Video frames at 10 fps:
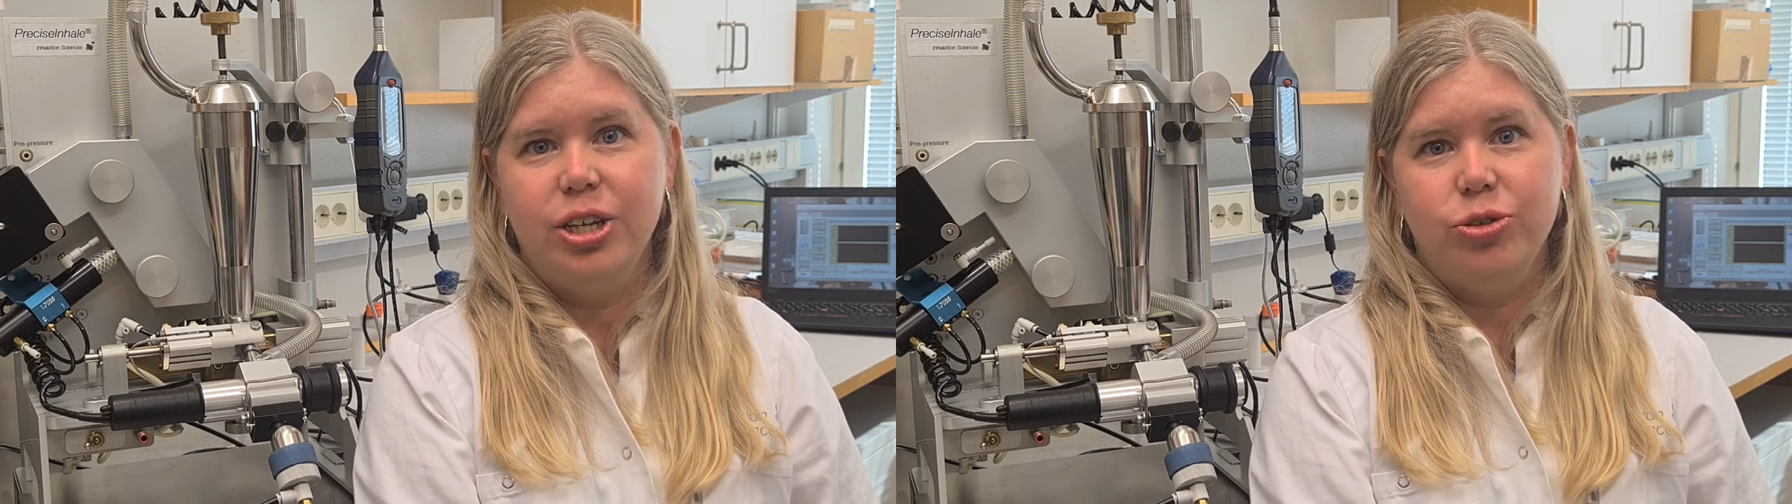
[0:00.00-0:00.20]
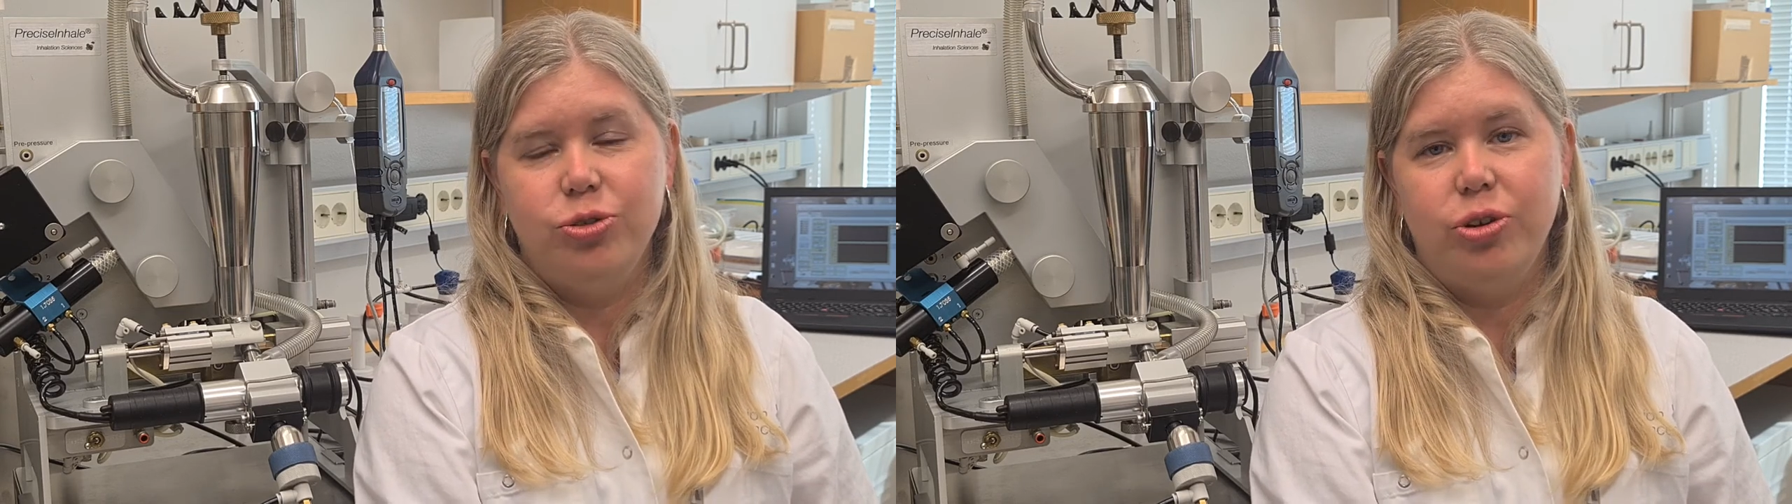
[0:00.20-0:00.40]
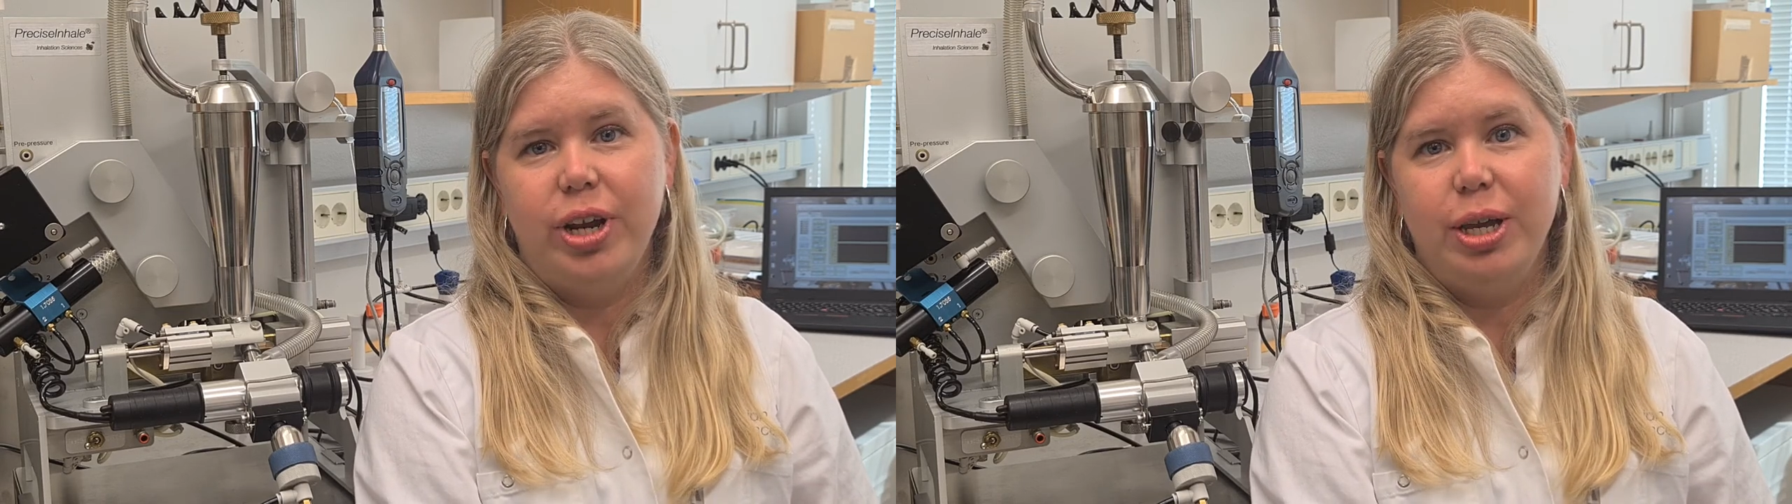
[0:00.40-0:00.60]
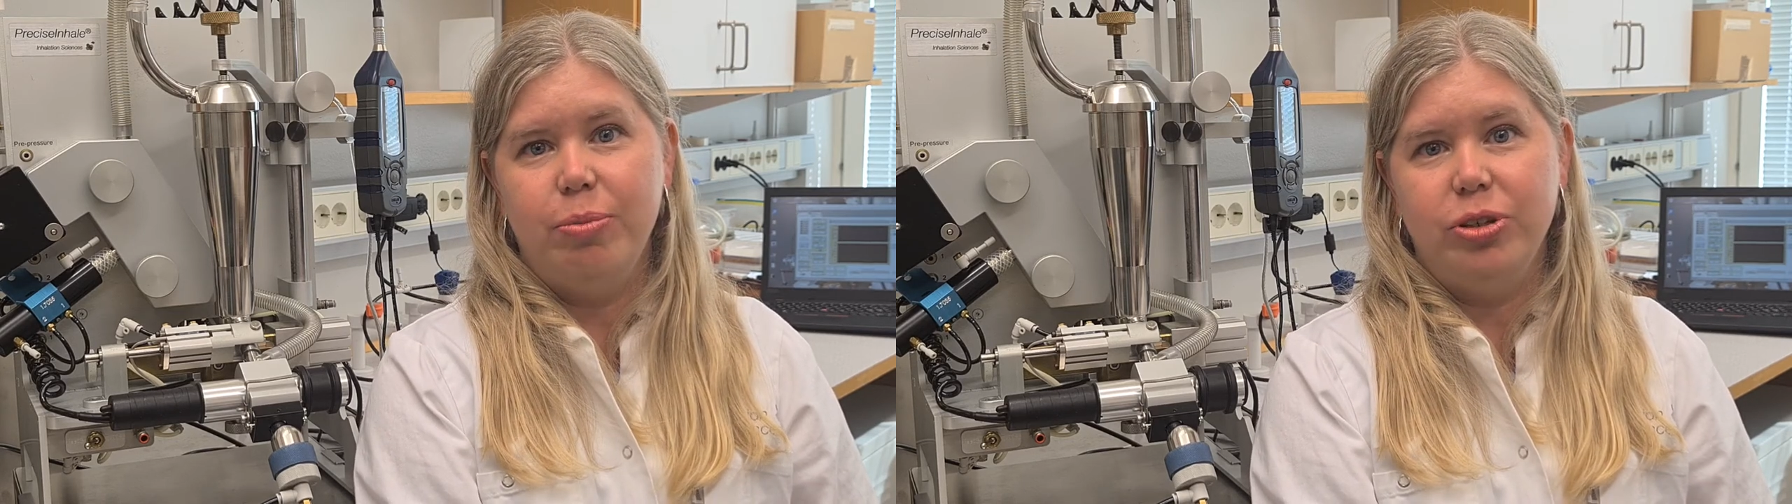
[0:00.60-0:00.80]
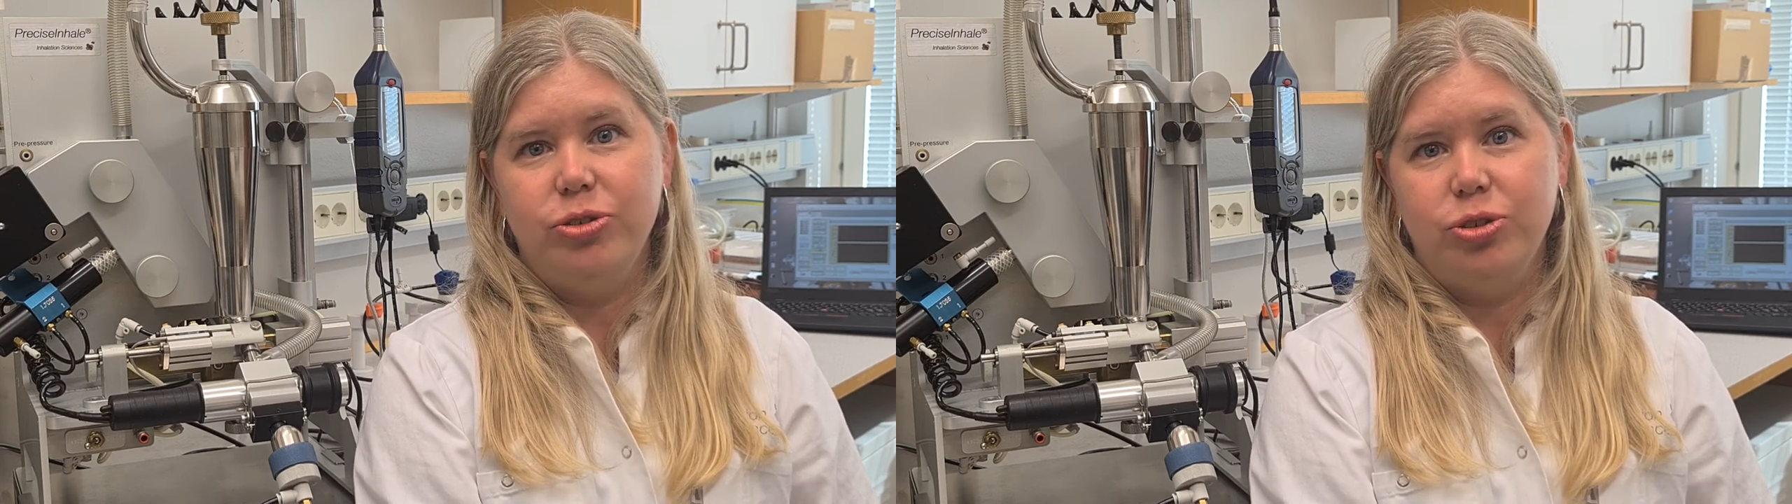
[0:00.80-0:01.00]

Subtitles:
so you're able to